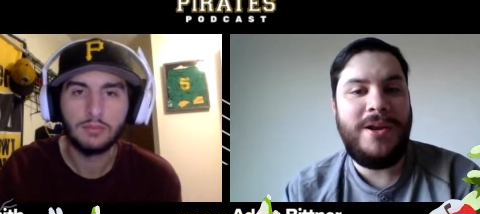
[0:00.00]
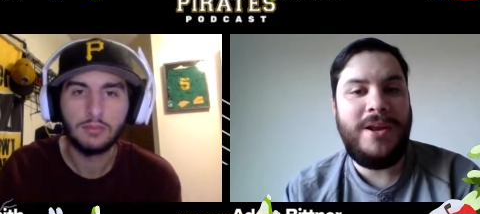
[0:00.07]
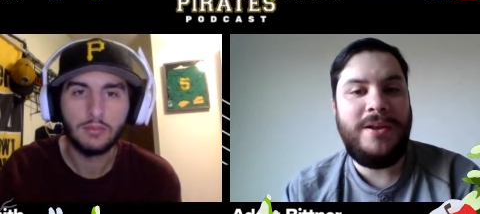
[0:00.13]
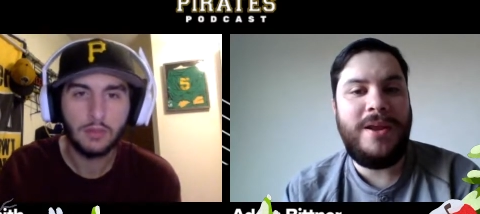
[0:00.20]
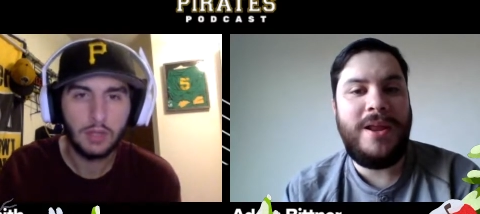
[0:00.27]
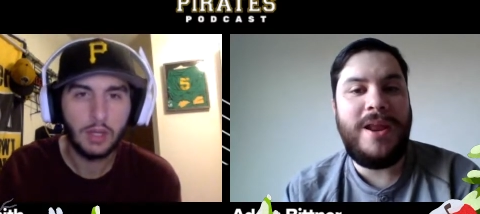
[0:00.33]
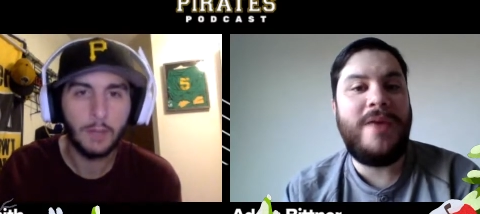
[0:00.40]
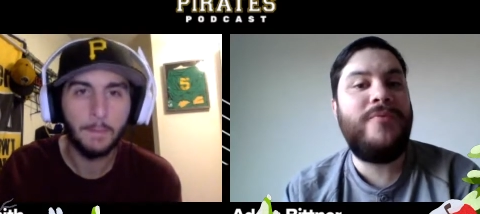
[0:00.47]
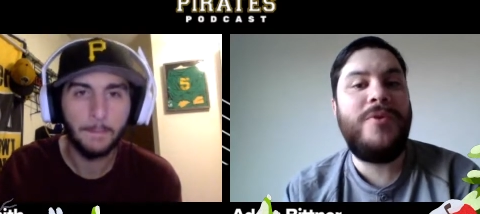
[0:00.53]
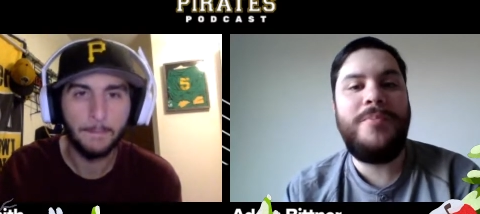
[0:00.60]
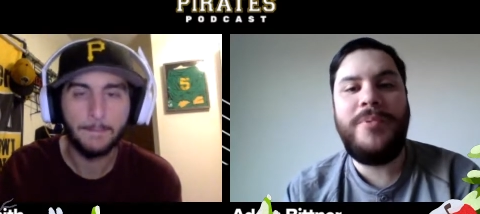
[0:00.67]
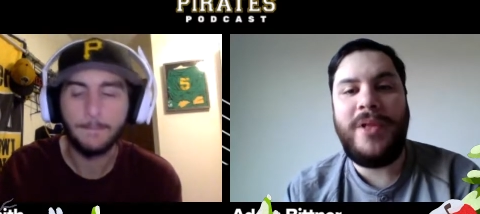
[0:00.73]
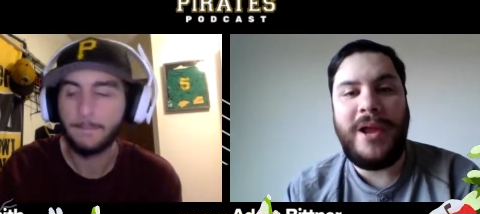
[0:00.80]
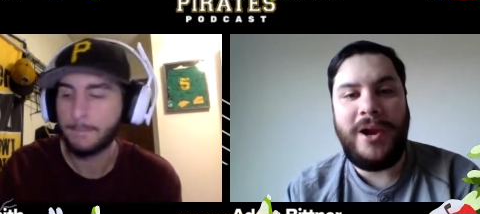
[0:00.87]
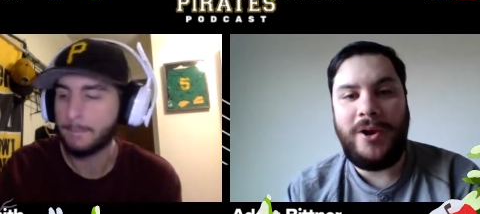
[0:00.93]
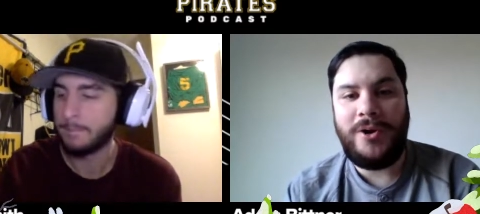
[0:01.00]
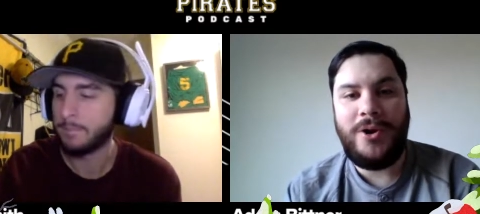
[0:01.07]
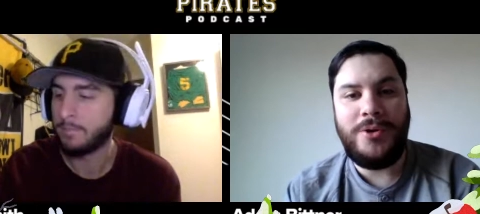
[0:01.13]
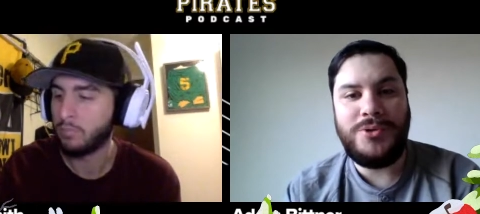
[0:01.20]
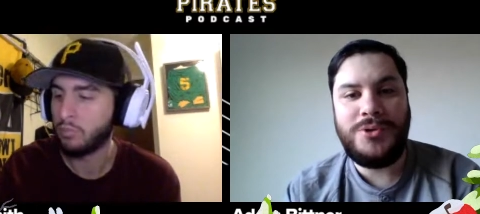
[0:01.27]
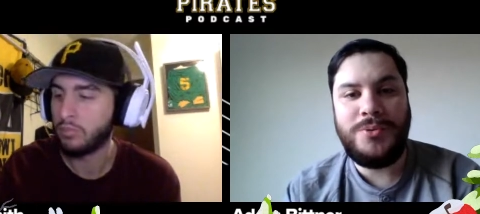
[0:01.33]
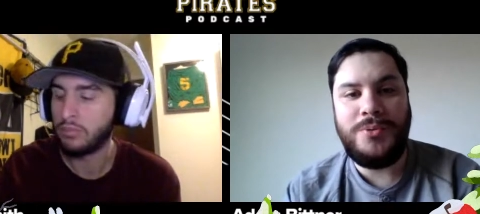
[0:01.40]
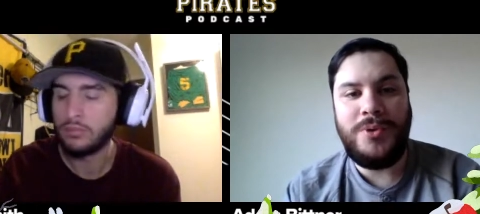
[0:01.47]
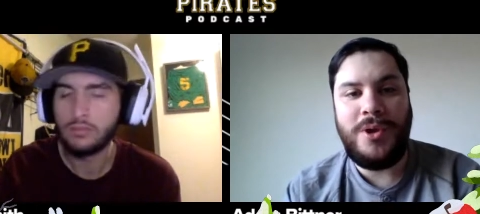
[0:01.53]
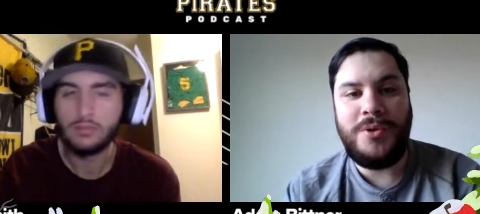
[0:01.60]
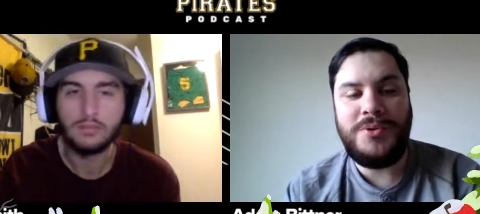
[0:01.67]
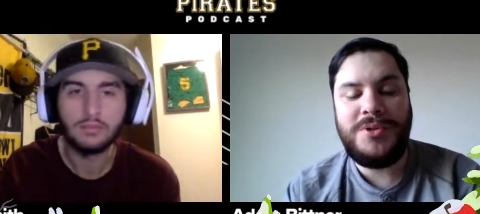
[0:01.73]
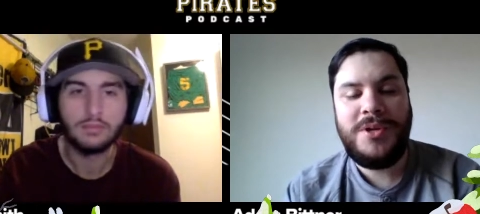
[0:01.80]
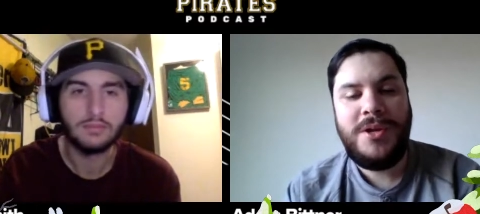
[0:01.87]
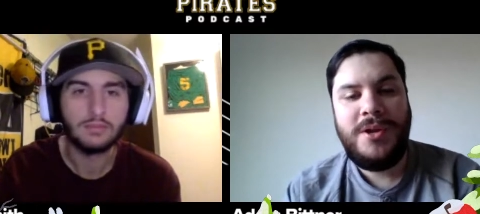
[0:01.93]
Speaker 1: And yeah. and every player goes through
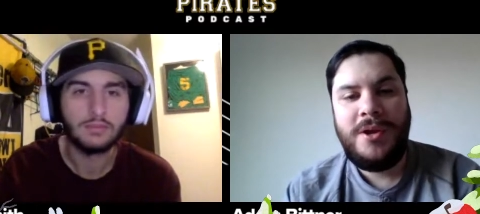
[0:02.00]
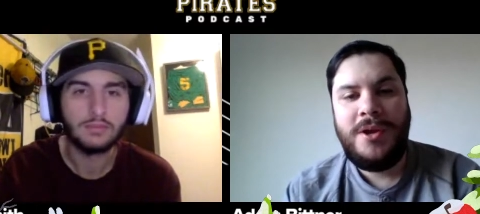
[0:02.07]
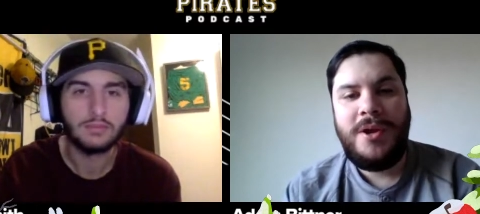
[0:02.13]
those,